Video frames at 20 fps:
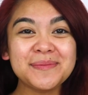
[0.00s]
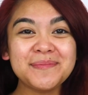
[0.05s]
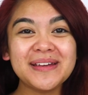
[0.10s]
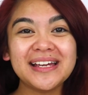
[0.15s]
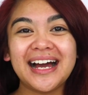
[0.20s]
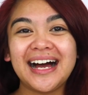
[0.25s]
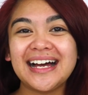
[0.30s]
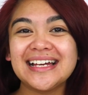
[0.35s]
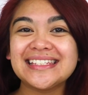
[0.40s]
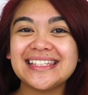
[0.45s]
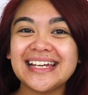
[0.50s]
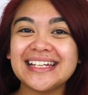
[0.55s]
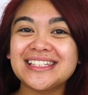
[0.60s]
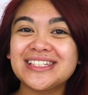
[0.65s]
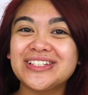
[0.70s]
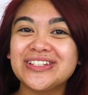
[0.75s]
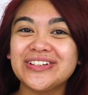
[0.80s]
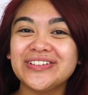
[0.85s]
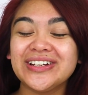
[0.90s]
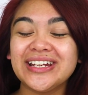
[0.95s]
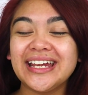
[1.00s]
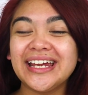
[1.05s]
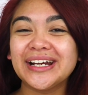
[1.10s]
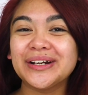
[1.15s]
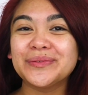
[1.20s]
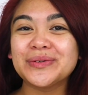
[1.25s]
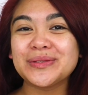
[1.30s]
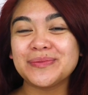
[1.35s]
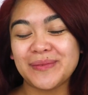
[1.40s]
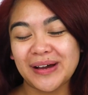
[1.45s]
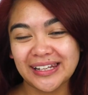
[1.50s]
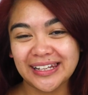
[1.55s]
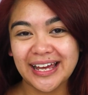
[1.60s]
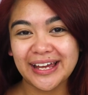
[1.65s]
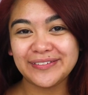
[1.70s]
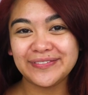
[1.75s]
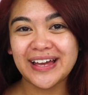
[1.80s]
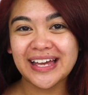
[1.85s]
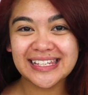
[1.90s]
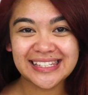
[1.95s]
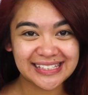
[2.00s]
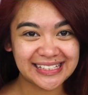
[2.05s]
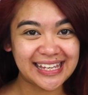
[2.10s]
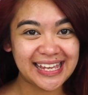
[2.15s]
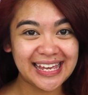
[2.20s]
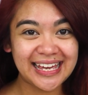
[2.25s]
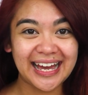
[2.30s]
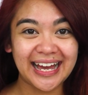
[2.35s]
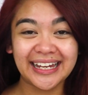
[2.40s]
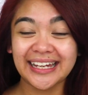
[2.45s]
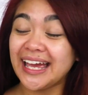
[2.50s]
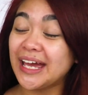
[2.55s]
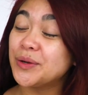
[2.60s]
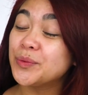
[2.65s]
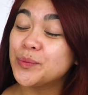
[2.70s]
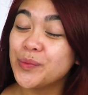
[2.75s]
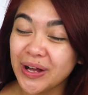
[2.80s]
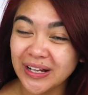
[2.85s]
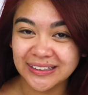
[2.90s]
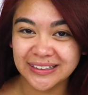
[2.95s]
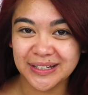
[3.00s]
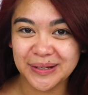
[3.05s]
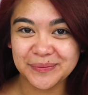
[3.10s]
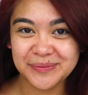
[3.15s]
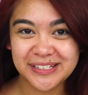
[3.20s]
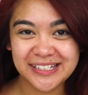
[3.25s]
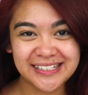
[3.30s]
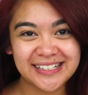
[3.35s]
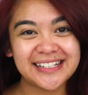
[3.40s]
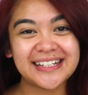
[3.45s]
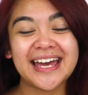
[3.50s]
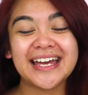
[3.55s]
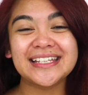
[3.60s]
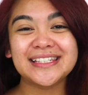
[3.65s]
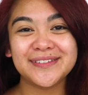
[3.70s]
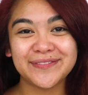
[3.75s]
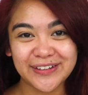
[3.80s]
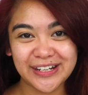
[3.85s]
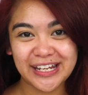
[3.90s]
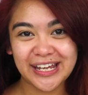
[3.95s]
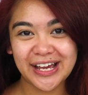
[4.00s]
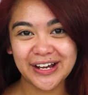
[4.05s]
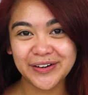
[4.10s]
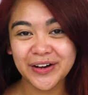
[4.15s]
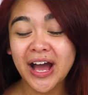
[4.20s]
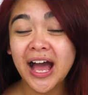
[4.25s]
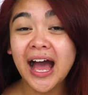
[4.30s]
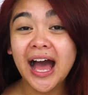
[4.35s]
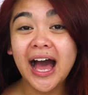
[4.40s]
up you guys, it's Judy here with my life as Kikay and welcome to today's video.